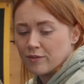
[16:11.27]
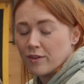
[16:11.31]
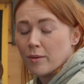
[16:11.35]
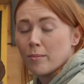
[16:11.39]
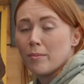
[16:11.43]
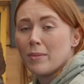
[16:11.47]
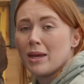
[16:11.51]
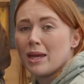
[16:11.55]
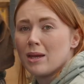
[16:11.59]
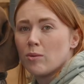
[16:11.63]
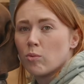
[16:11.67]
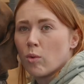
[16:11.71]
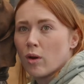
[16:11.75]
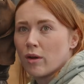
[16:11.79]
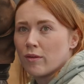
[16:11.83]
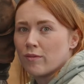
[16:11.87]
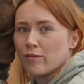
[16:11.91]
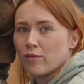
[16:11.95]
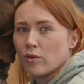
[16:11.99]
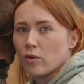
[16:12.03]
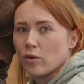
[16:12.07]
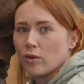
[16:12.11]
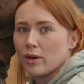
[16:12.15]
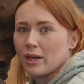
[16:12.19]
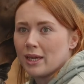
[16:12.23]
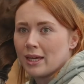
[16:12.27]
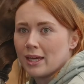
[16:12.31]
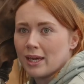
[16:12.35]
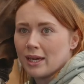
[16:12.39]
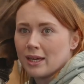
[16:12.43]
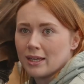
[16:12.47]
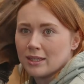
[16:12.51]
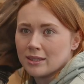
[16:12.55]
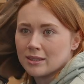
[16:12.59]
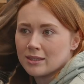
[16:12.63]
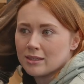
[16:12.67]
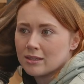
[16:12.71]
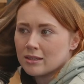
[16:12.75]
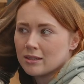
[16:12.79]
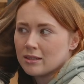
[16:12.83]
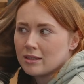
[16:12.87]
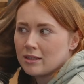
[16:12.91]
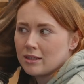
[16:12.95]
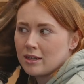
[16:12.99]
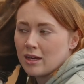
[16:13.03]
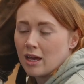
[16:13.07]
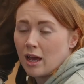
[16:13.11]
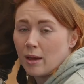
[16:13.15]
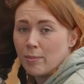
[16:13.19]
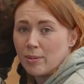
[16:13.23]
For me, 140 is
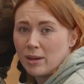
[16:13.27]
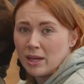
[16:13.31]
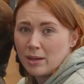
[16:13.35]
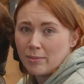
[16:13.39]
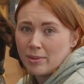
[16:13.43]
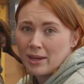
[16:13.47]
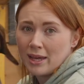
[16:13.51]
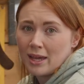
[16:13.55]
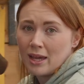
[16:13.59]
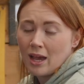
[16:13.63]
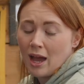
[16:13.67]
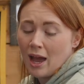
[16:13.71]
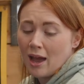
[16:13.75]
a PB.